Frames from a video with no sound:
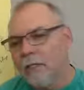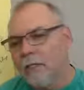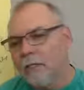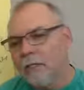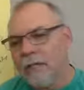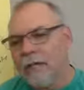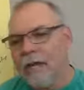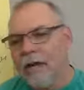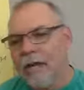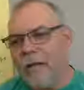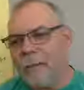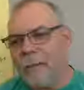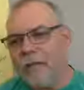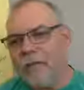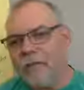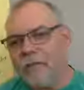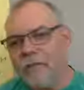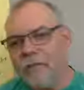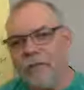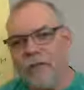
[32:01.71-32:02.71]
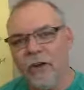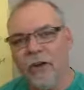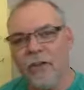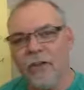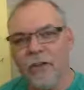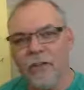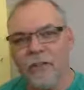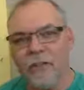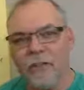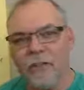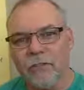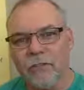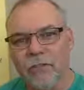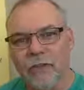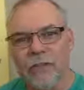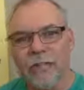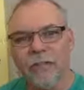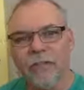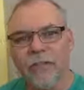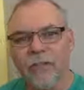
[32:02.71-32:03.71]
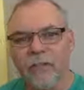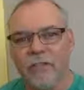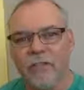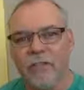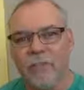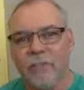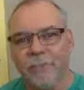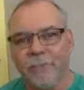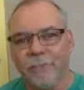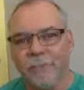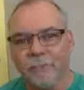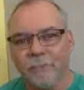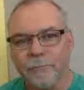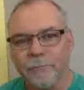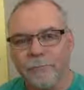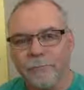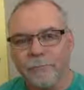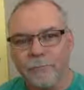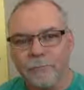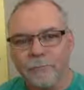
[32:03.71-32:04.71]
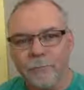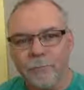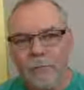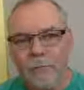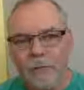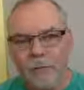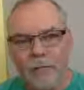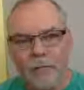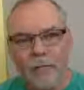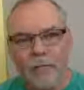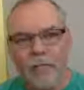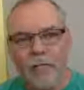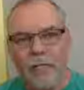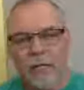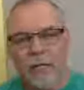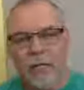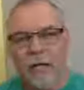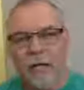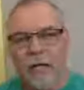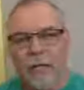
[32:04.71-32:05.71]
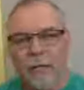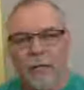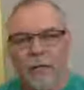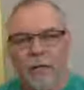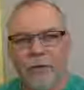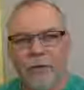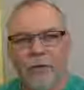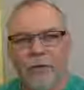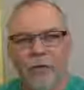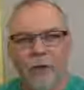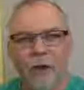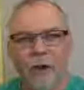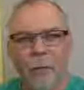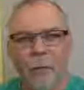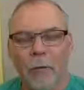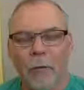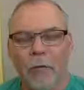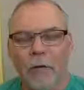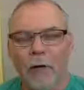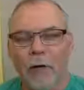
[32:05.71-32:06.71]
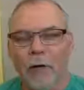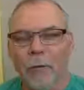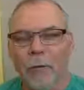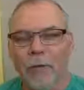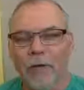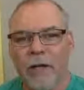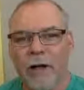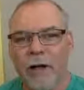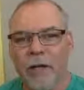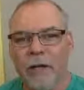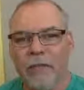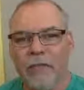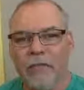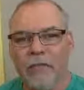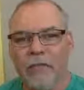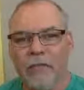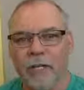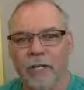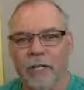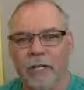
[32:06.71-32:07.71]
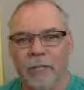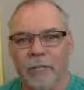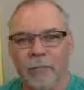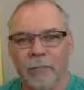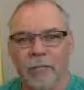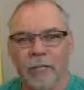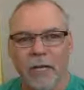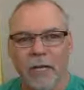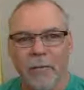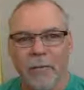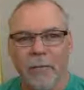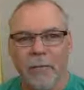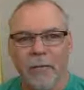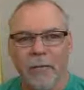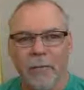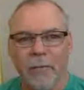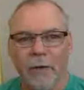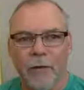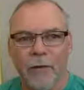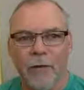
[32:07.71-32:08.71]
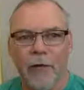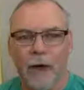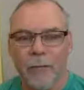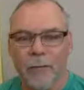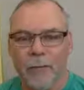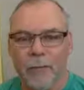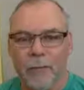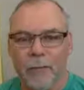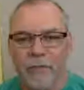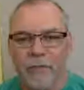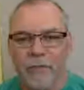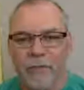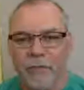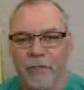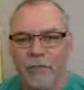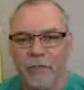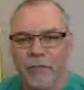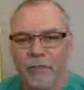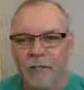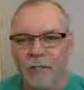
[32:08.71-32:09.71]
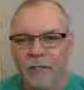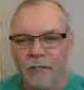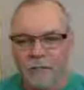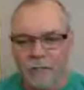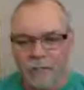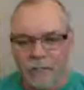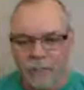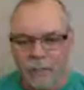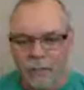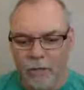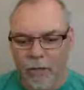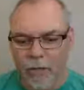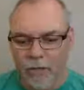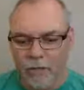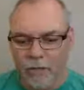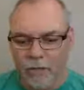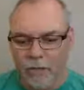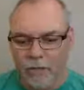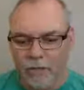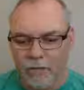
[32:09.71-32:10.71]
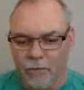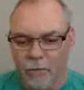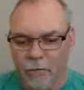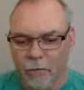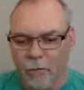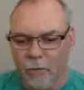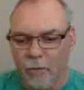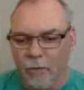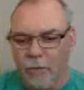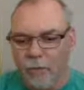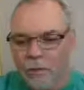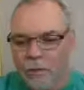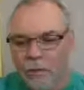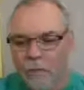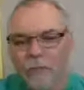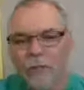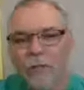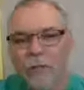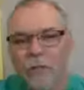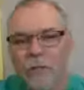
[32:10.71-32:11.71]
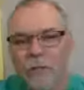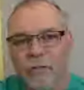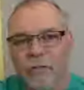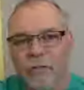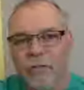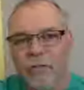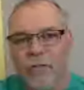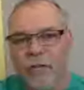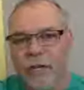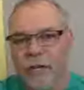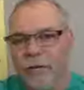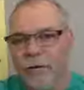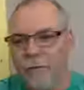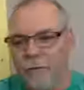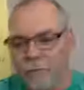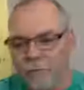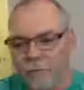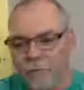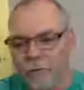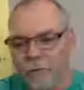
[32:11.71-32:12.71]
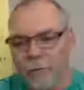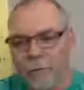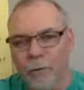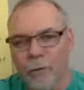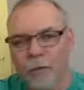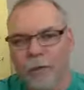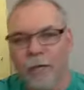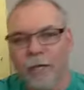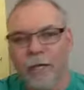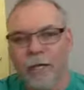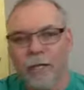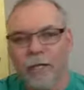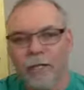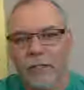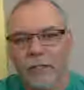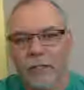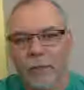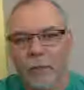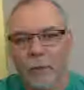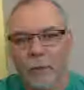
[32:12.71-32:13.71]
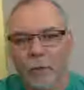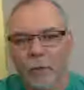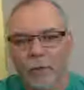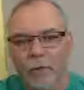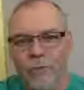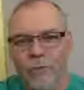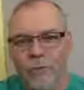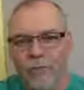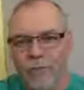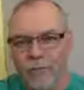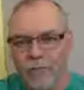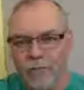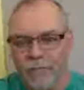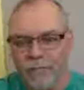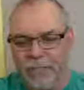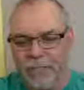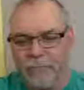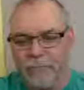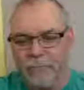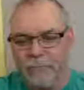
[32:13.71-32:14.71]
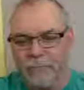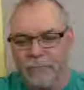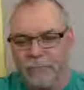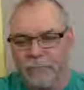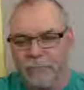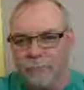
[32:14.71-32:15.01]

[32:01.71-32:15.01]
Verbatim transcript: Say hi to me, share this, like this, and I'm here to share all my knowledge and to become a better optimist, just like you guys are. So love you. See you later. Spread good words, good deeds.